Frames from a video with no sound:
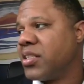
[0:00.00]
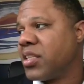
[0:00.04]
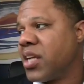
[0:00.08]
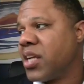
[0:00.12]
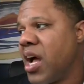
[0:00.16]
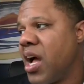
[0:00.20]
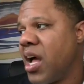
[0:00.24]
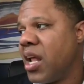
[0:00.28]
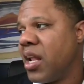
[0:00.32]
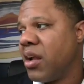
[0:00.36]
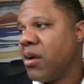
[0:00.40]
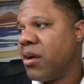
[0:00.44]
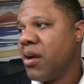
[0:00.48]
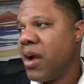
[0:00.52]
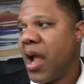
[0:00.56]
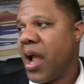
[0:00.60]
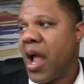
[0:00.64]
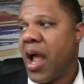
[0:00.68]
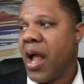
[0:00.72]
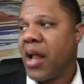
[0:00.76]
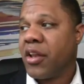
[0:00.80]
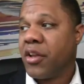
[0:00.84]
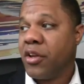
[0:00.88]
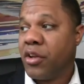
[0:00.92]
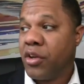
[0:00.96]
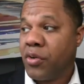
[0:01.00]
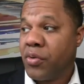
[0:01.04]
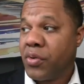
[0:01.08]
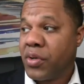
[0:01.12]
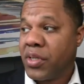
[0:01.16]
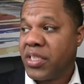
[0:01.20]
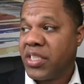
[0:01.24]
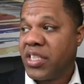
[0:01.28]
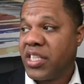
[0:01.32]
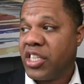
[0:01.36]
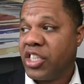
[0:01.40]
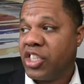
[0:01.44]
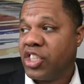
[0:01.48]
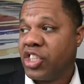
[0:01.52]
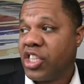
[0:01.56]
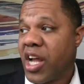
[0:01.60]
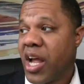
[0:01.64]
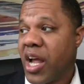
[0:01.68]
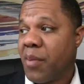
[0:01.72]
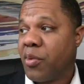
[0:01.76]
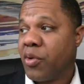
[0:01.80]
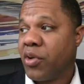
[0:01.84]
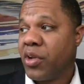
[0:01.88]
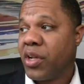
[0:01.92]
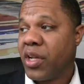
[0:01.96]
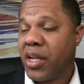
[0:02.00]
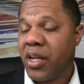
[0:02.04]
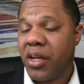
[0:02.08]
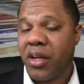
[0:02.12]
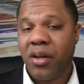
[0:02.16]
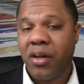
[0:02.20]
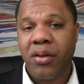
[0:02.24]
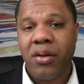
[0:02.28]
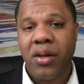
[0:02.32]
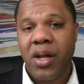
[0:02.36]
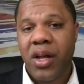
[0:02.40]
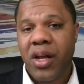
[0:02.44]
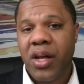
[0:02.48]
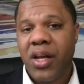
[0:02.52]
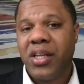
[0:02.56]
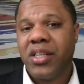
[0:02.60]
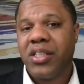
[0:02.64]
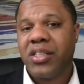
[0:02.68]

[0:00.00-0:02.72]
scholar at UNC Chapel Hill.